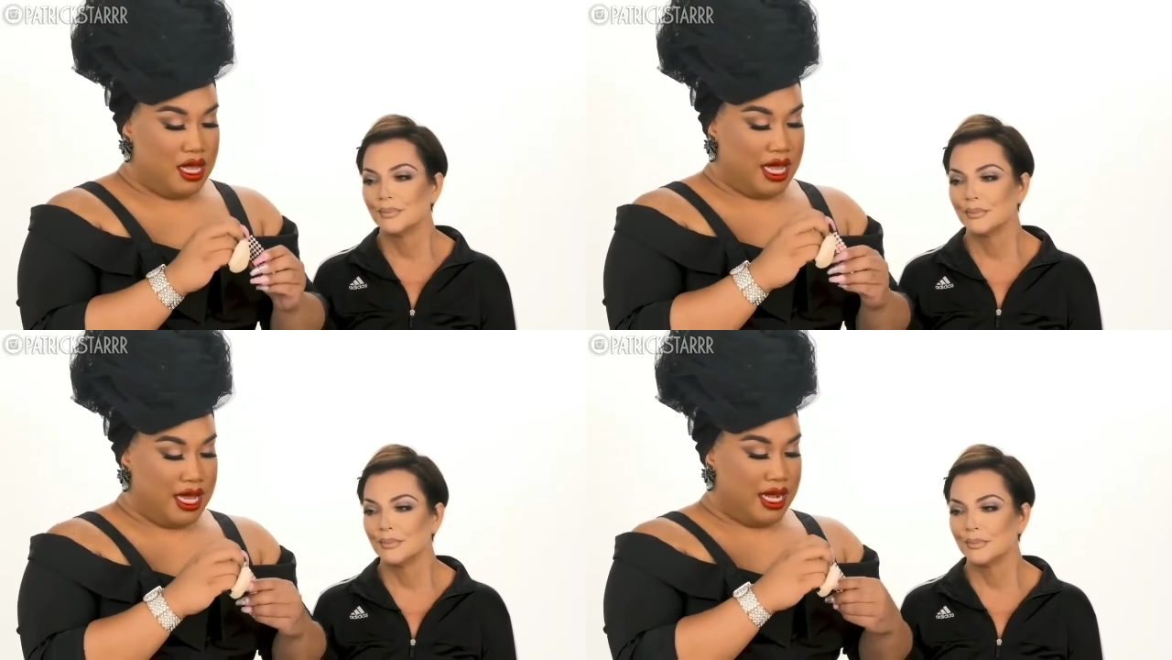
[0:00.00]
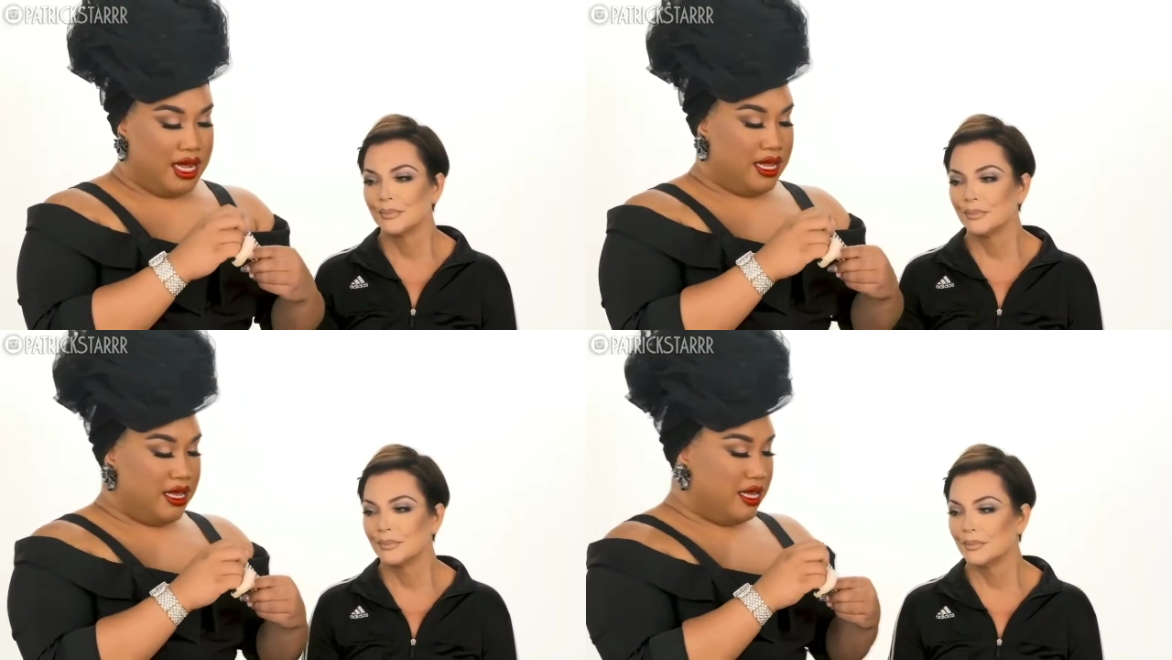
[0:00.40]
Speaker 1: And
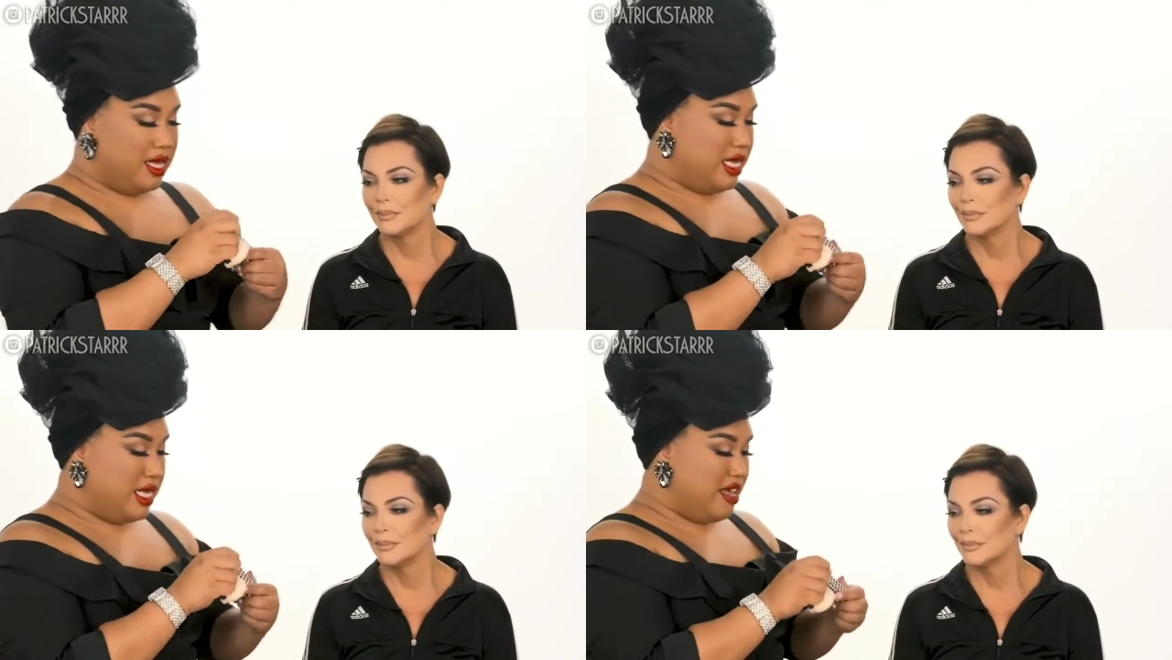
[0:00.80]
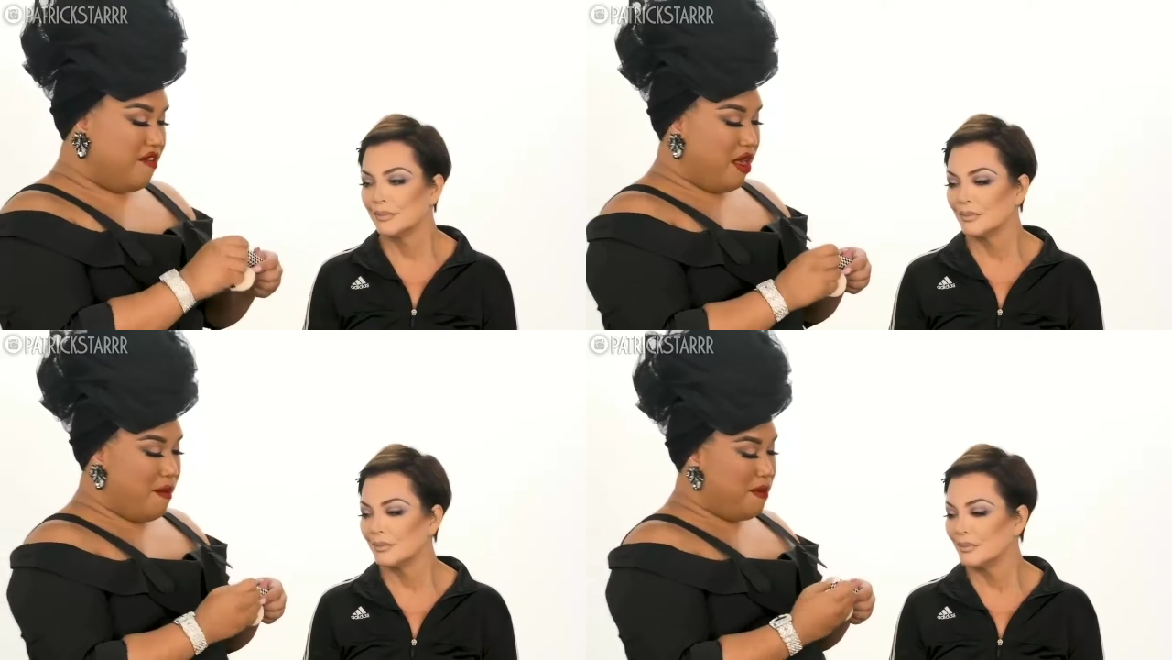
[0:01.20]

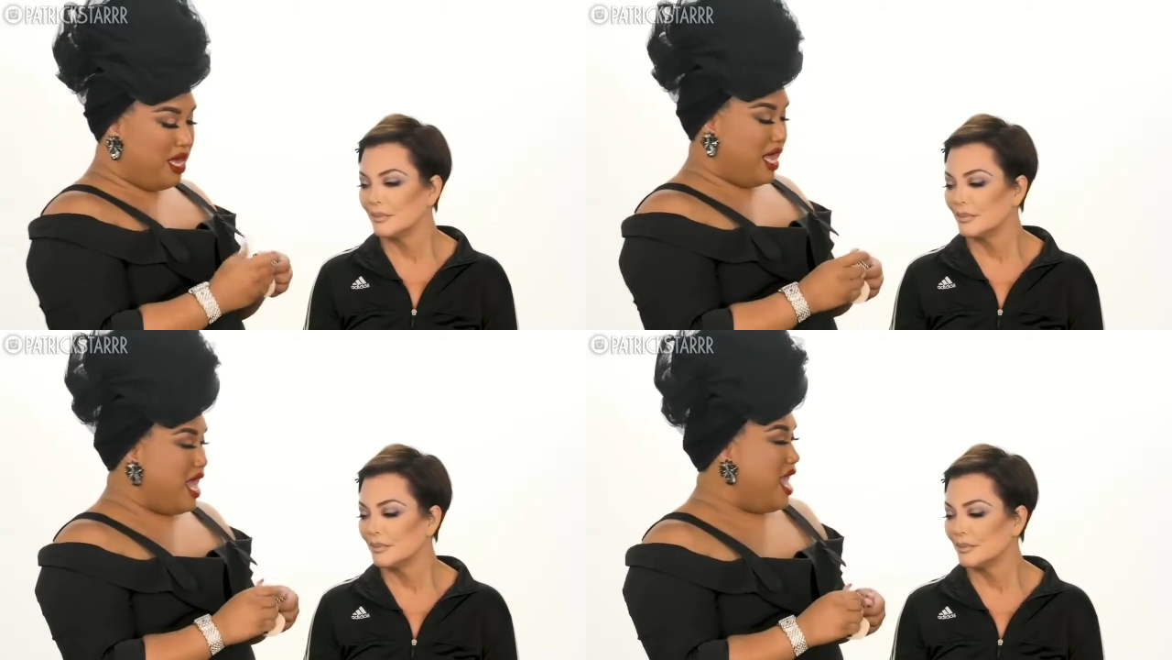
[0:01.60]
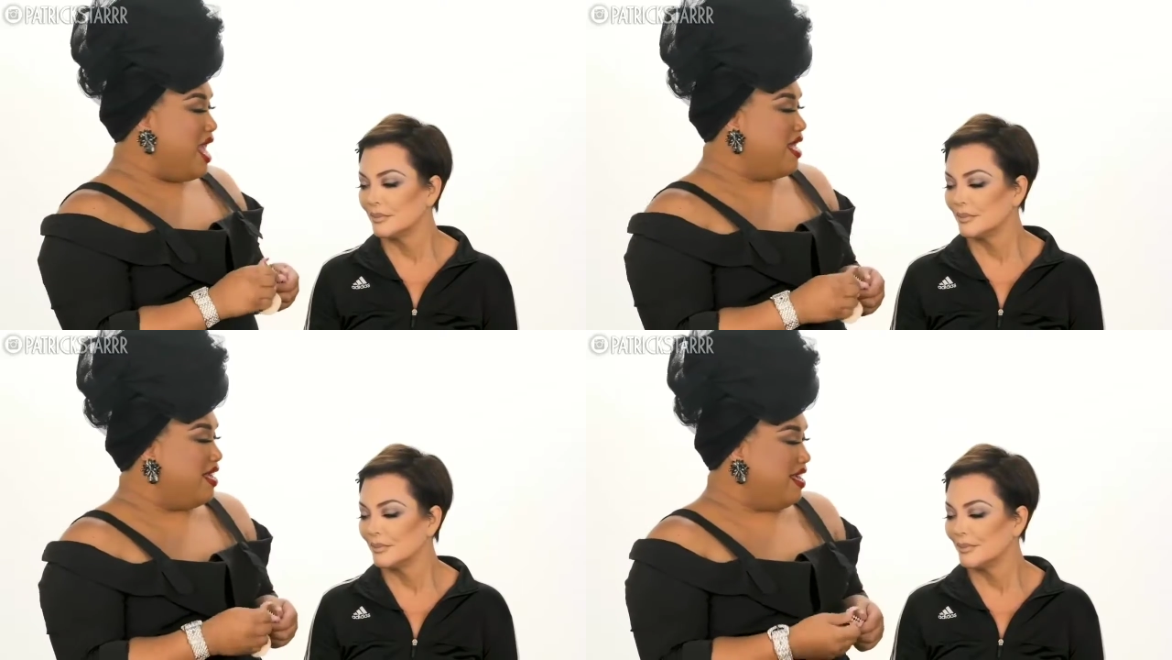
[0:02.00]
give me a